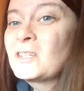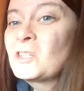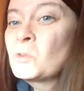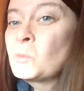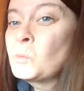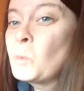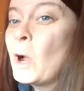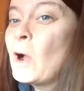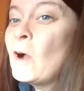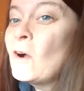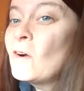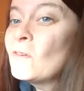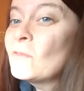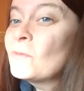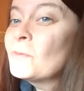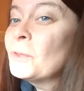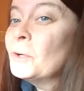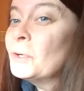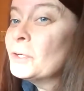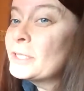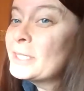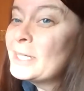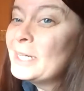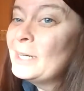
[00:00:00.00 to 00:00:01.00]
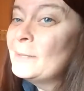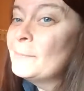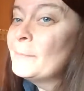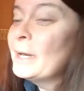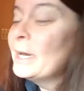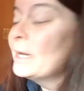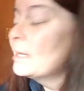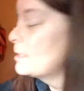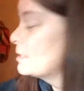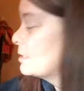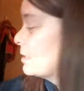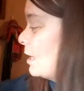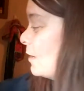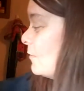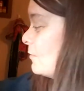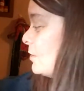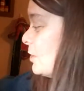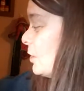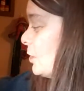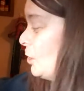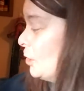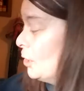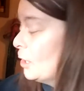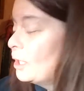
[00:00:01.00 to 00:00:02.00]
12, 13 minutes left to
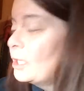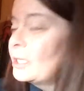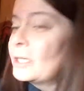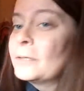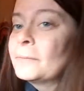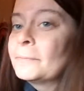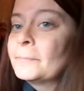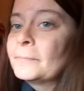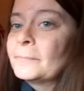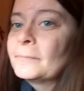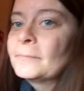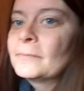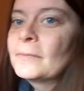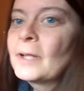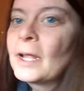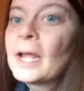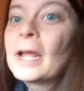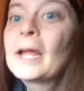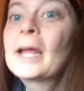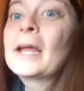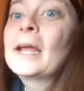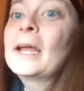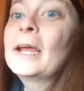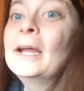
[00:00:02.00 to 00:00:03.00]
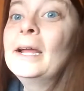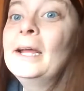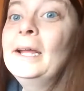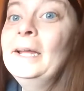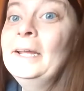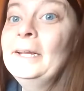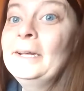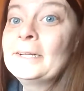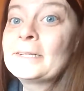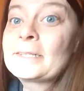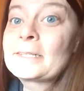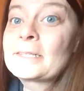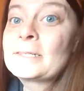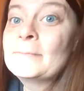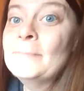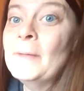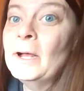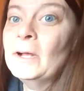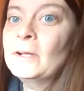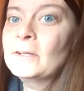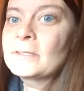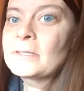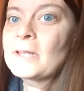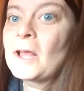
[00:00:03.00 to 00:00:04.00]
cook. And it
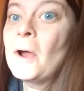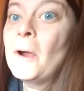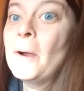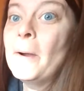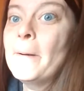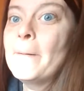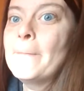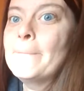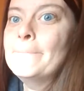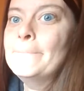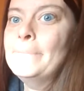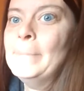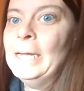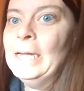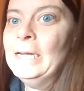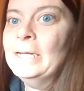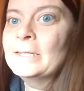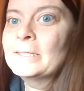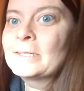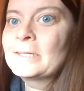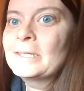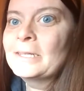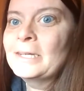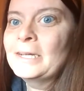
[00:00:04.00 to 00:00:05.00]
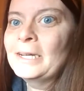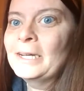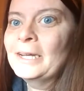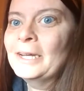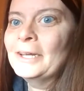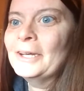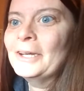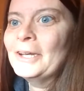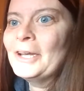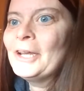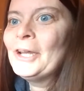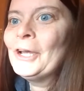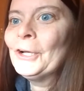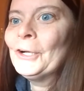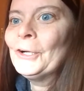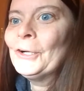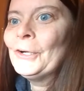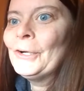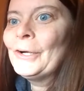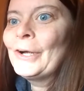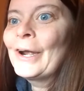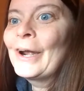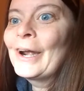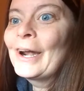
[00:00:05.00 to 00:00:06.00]
smells amazing in
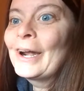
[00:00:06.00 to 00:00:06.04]
here.